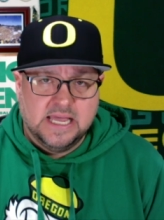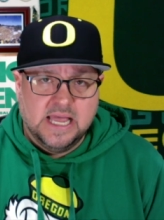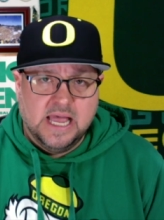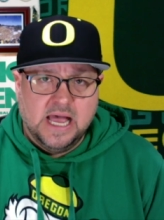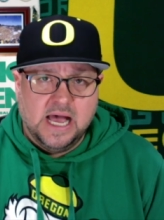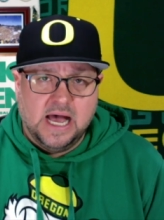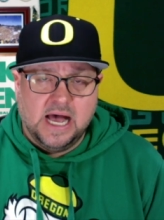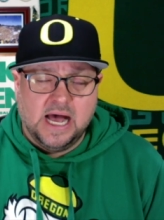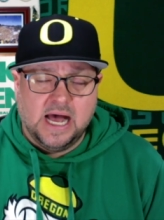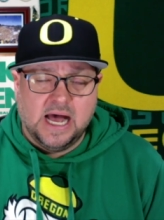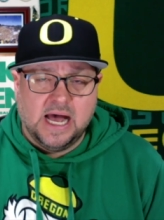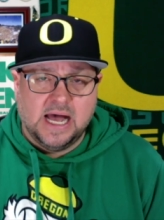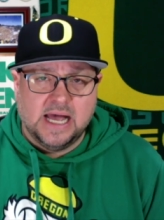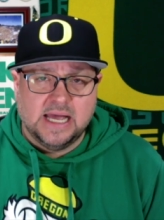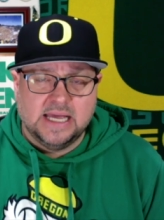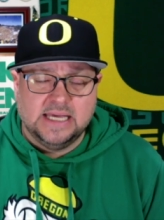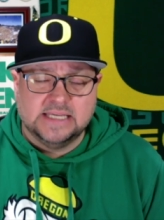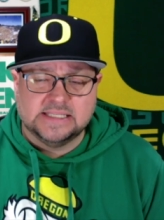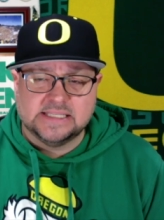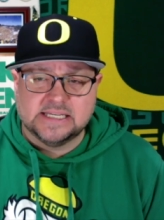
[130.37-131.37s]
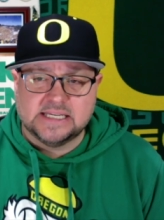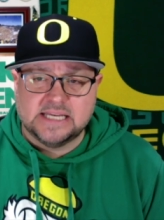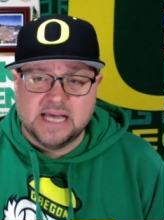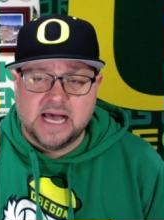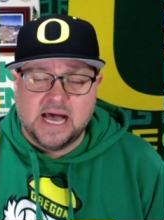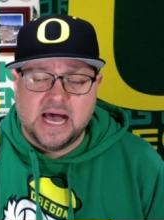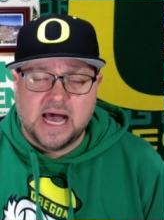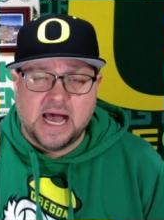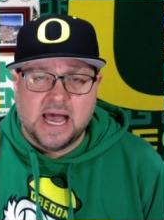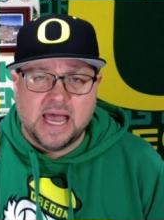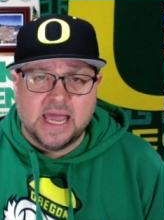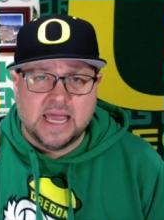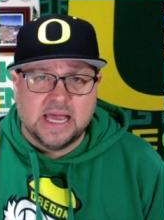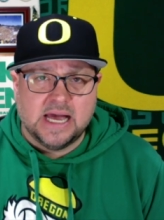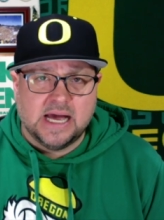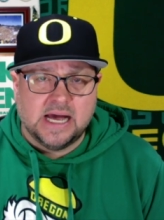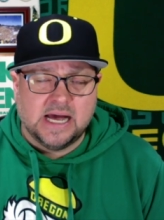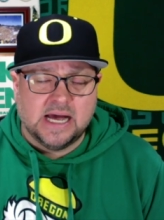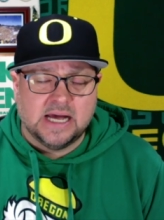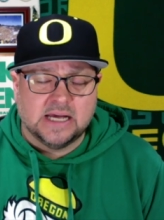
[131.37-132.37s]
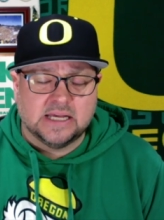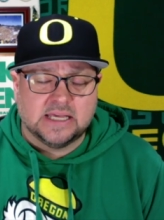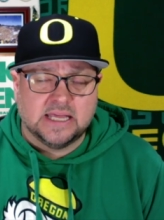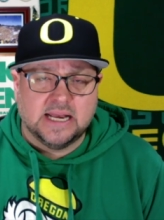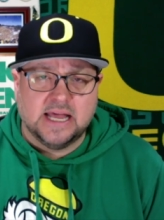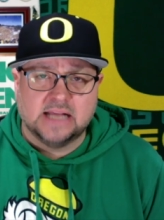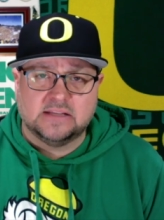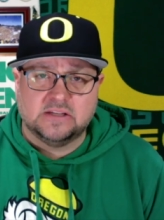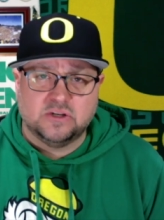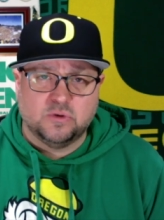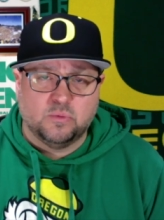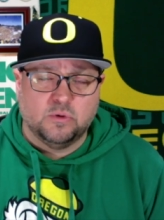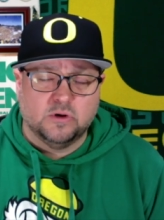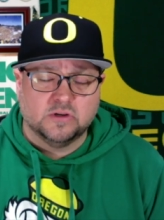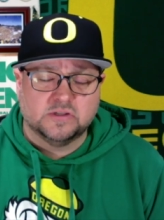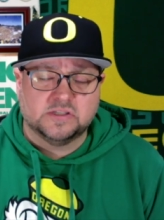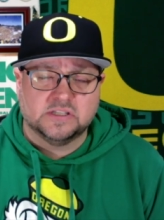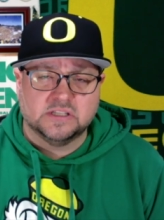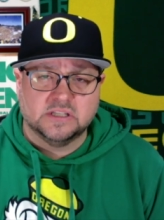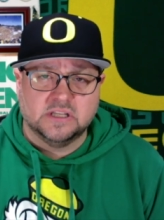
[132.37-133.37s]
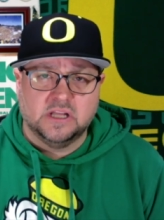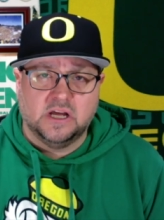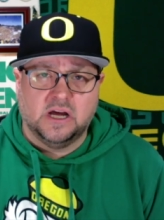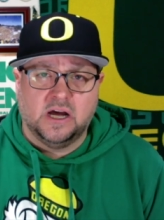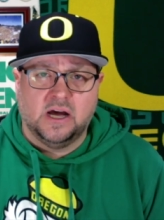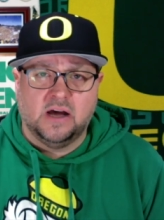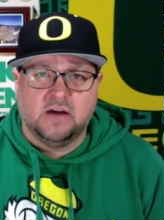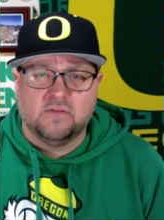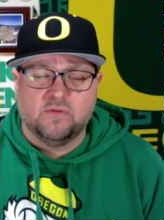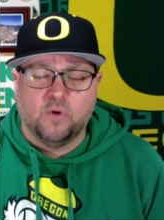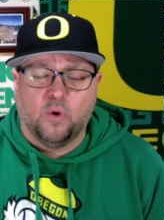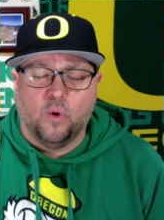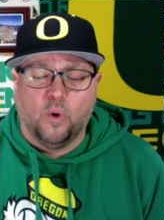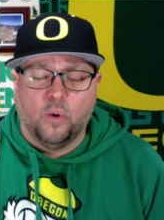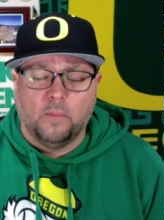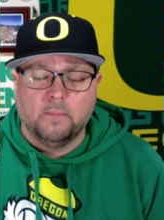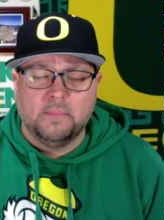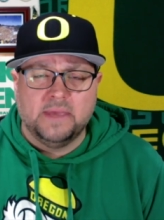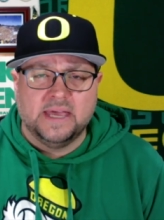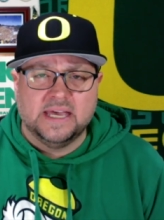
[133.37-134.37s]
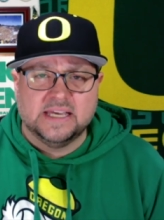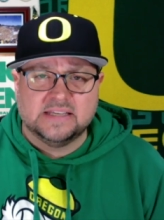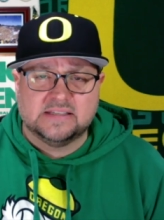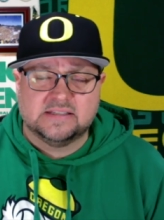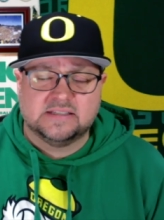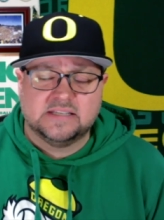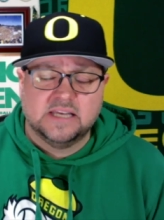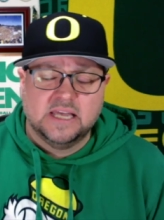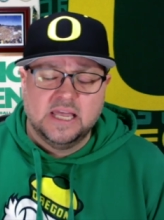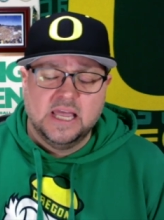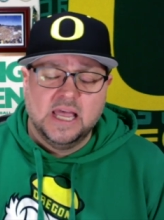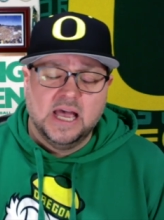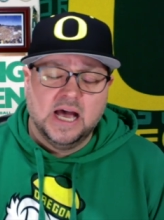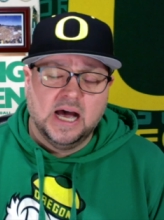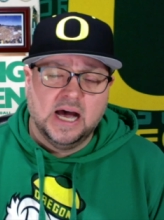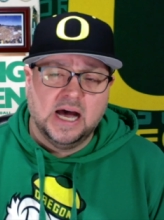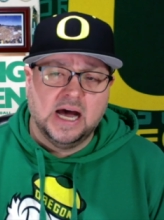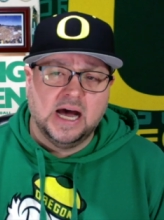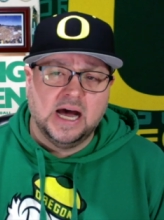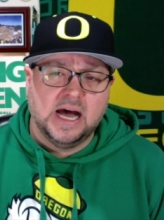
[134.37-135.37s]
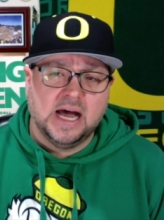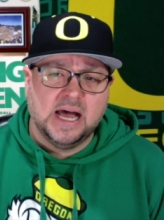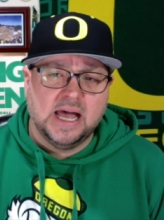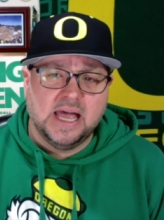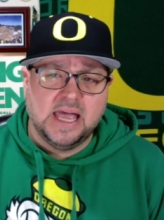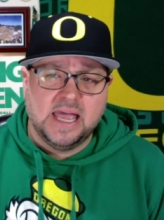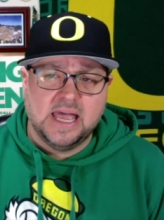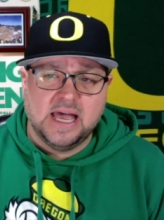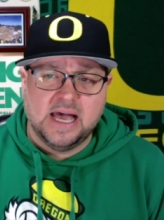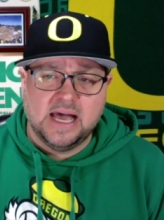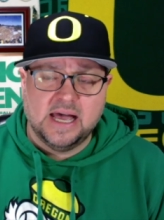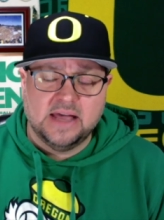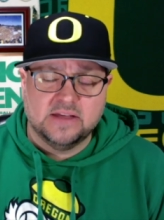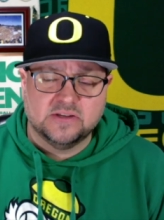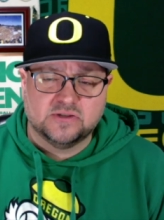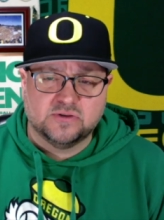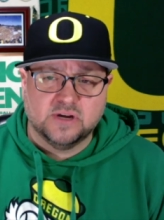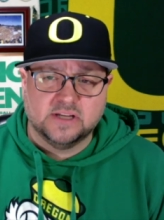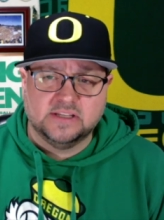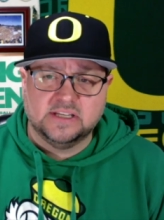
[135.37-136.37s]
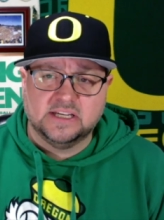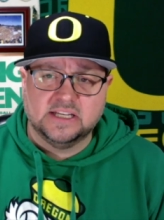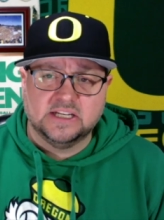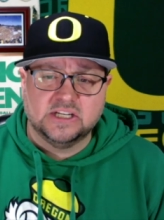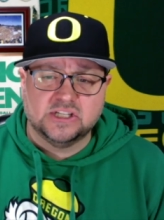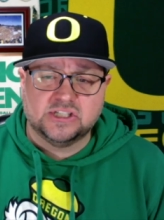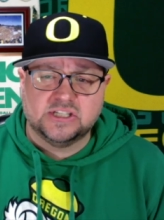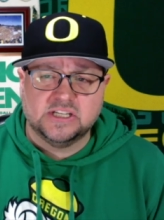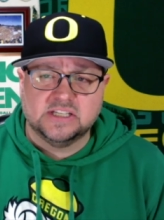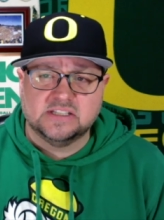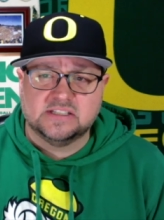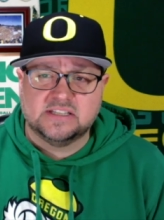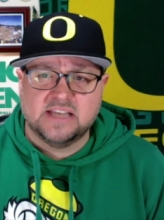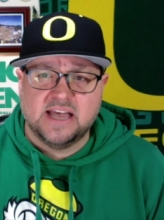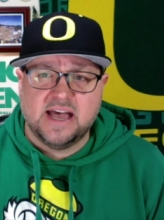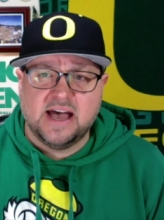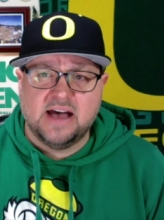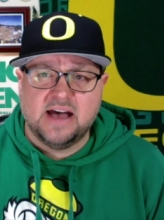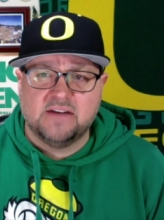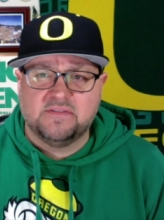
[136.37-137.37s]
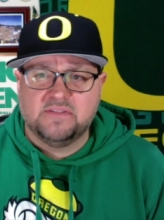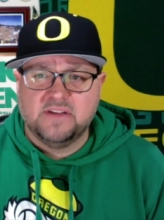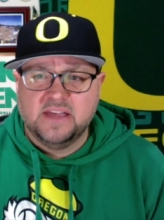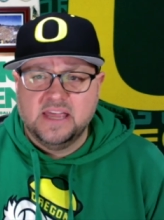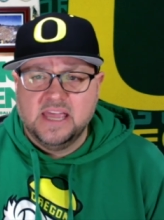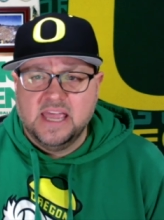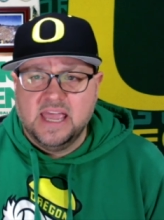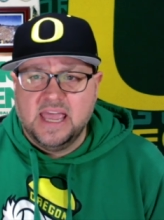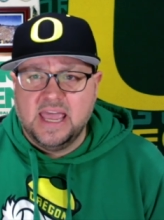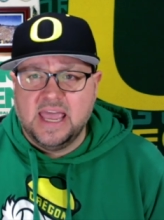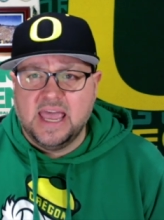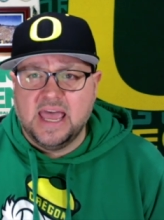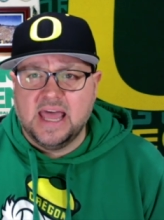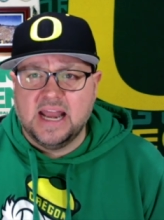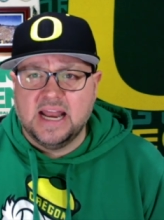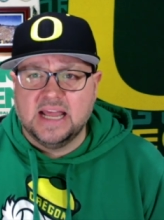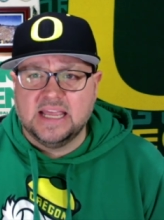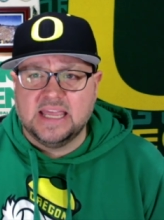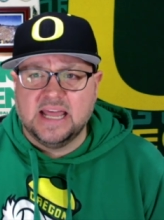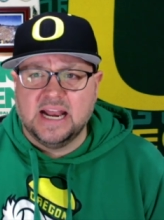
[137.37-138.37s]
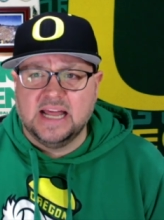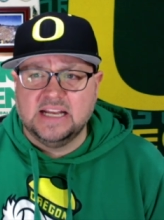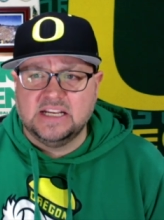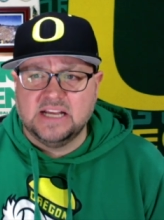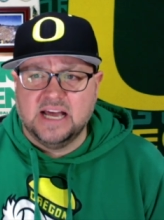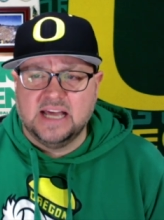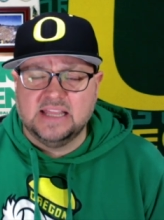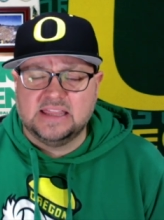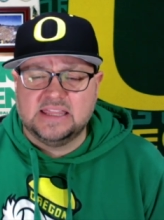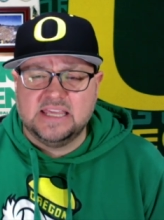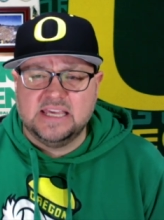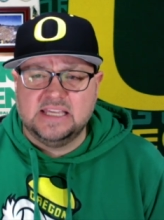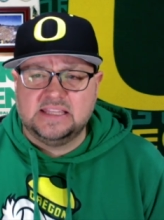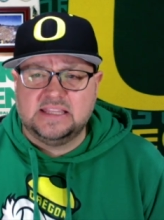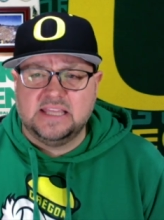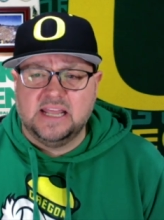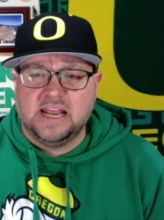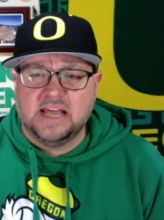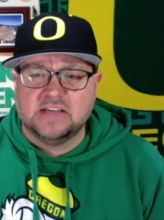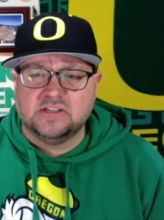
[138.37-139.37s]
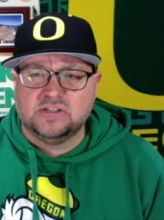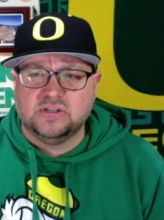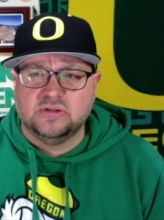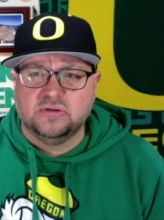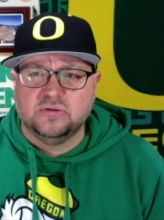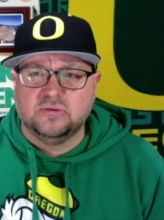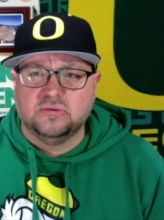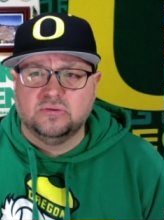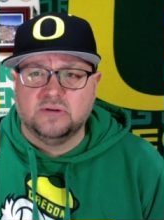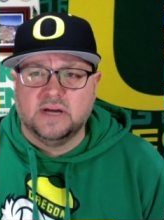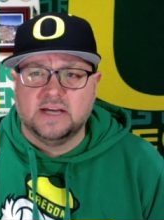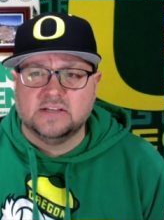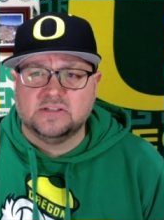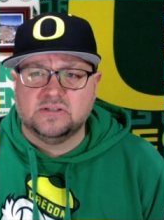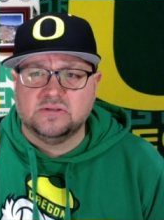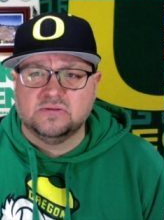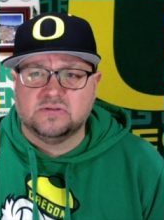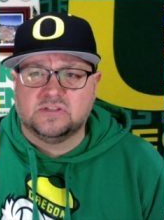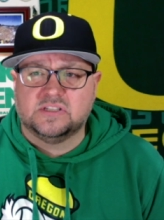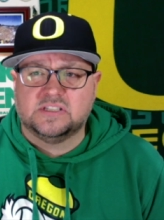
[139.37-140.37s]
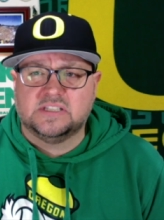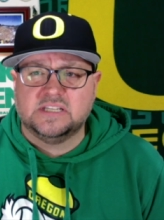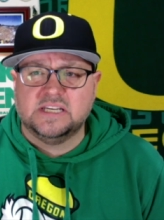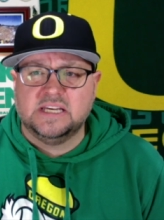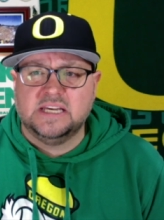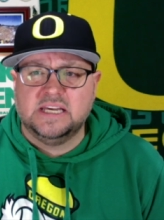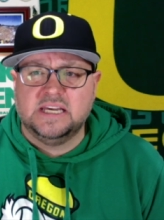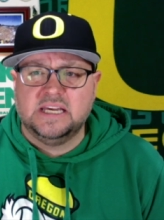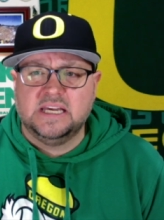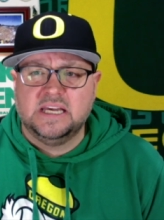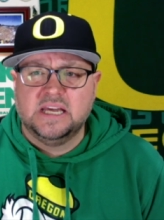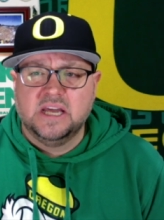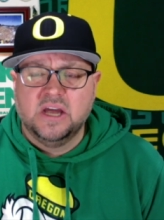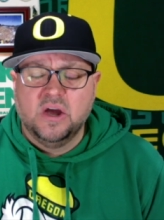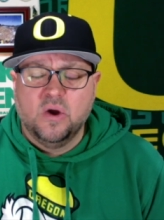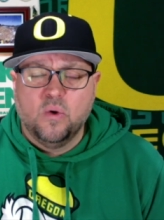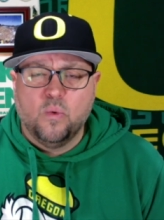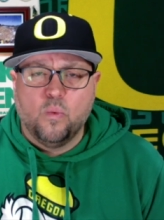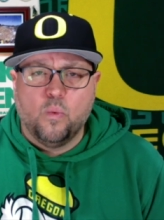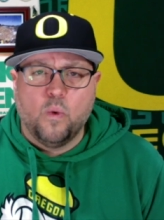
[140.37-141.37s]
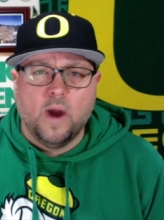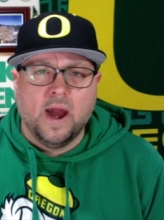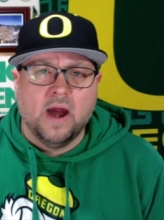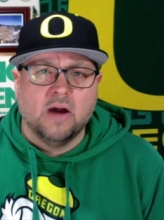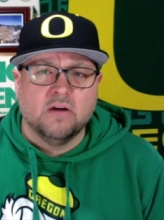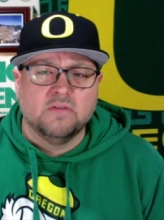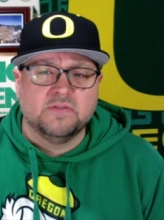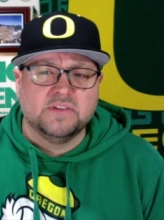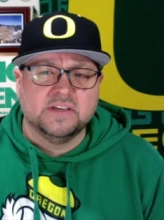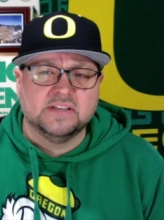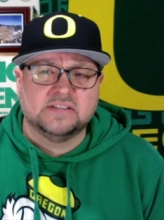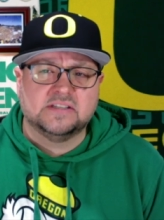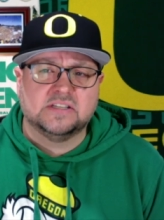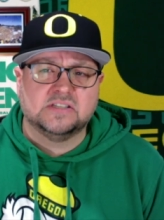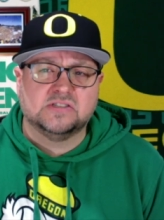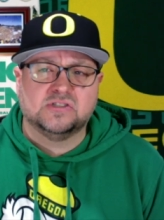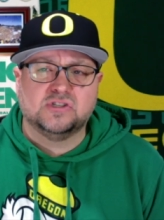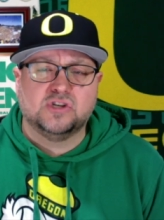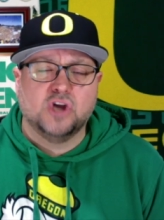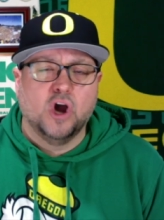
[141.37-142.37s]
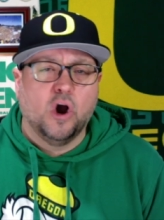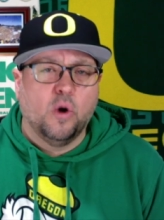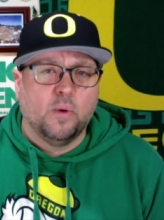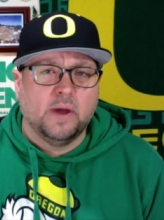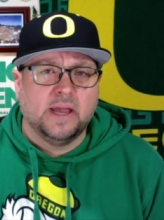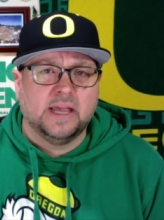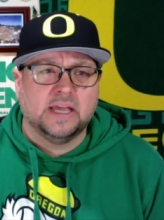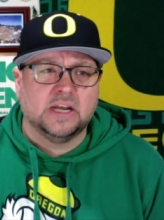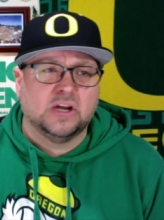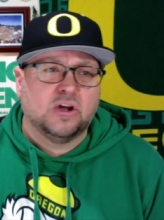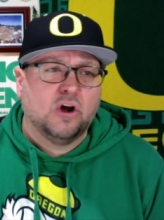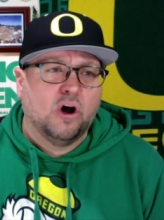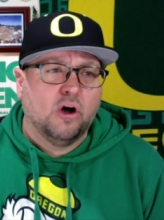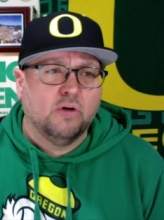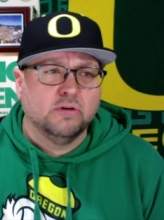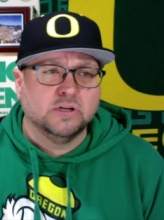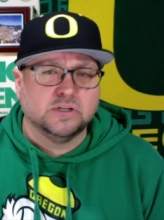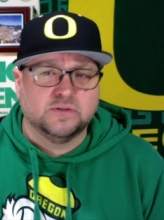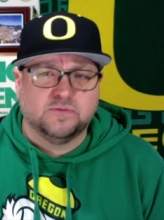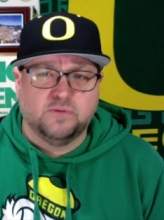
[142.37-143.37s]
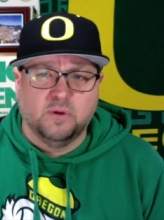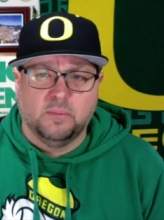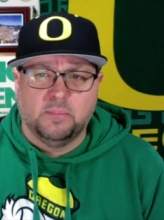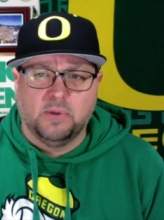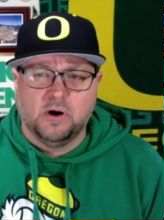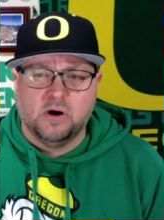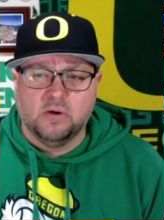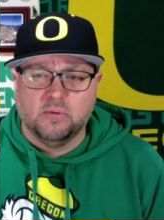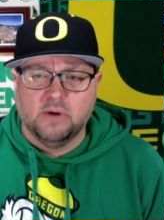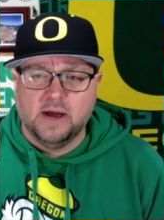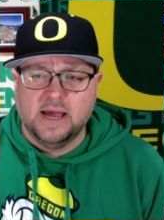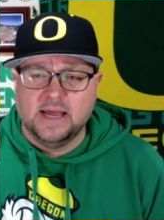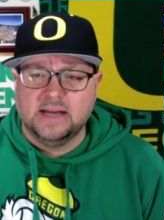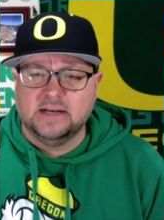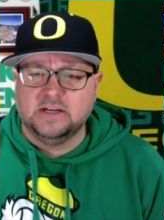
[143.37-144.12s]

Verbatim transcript: Uh, he's a guy uh, connected to Wilson Love, Ole Miss uh, uh, strength and conditioning staff. And again, I, I think that as you as you see where this is going in college football, right?